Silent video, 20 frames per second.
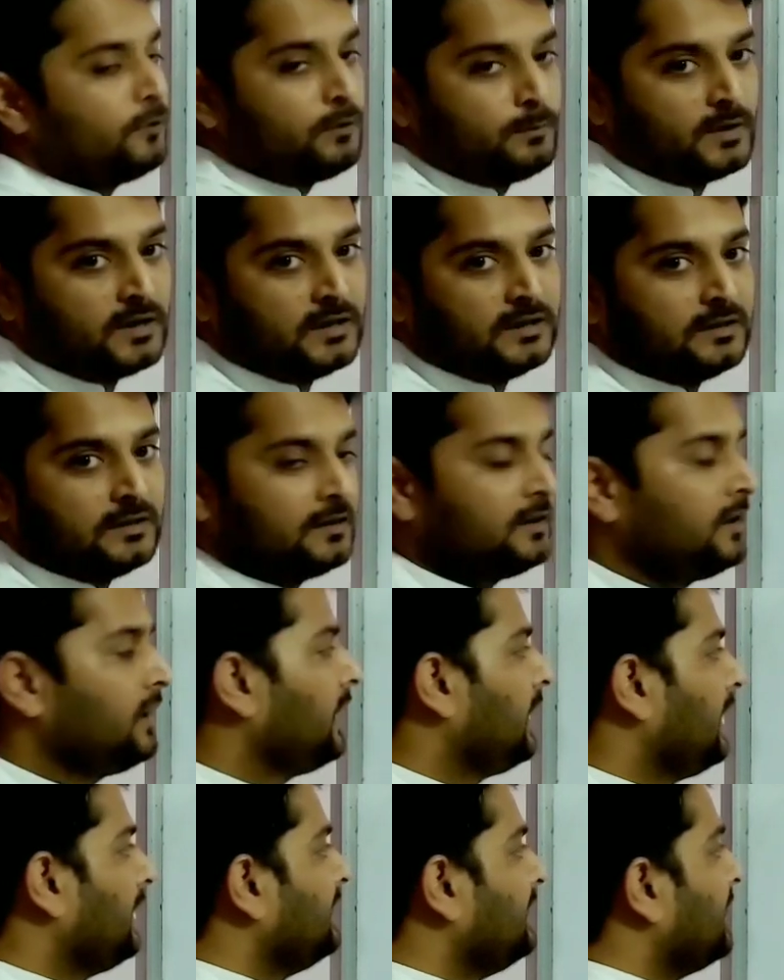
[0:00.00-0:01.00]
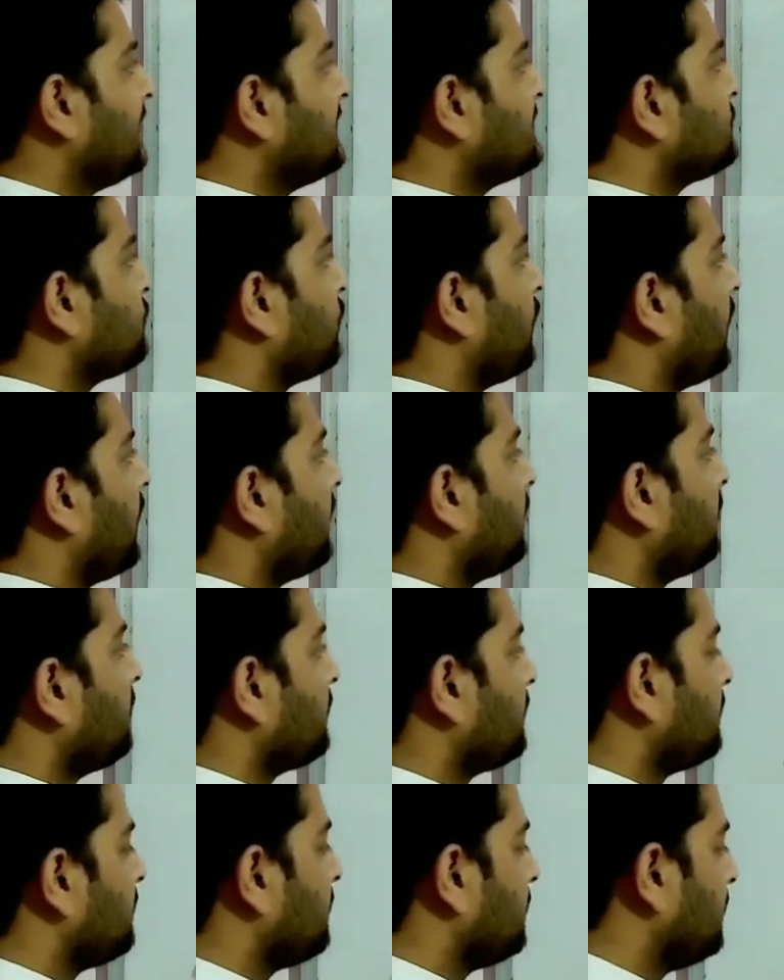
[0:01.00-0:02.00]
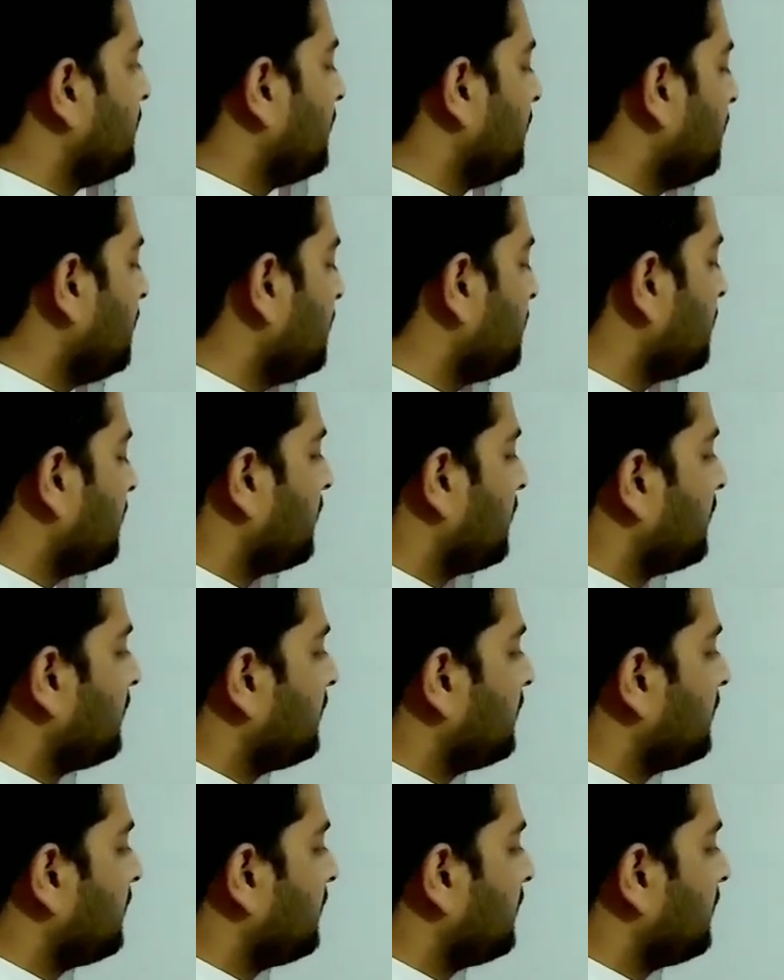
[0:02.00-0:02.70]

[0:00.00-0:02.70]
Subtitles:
for money, and that's why the